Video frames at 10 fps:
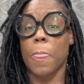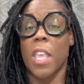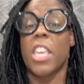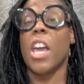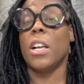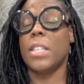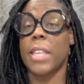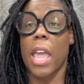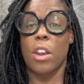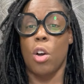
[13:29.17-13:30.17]
young
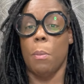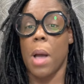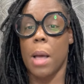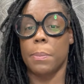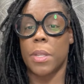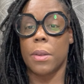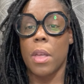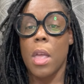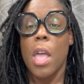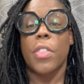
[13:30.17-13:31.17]
stay-at-home moms,
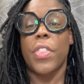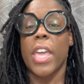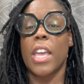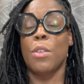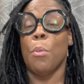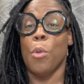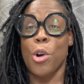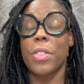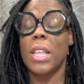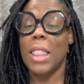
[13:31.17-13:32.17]
then
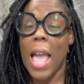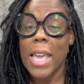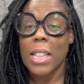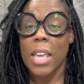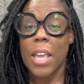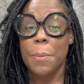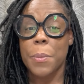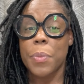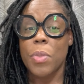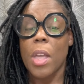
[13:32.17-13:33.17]
more than likely,
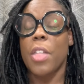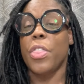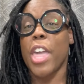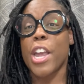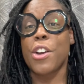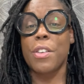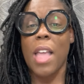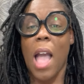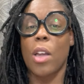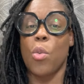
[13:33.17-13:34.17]
they're
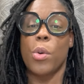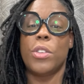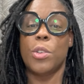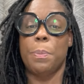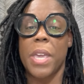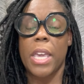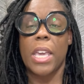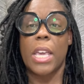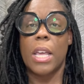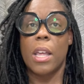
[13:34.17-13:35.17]
not going to
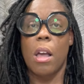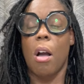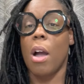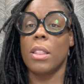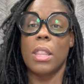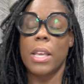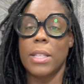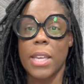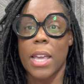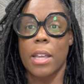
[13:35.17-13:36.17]
be on
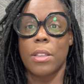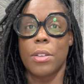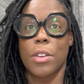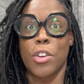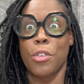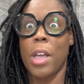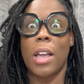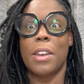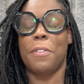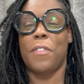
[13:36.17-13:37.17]
LinkedIn. You're not
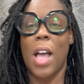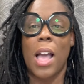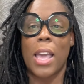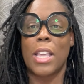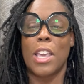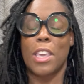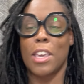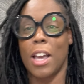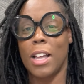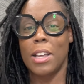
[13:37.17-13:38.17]
going to find
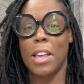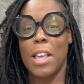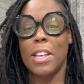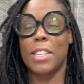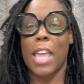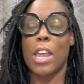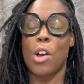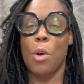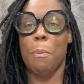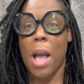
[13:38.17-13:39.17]
young
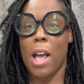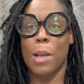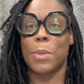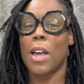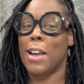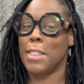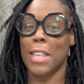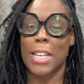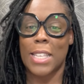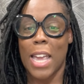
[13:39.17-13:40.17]
stay-at-home moms on
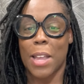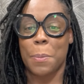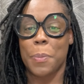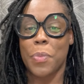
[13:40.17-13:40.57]
LinkedIn.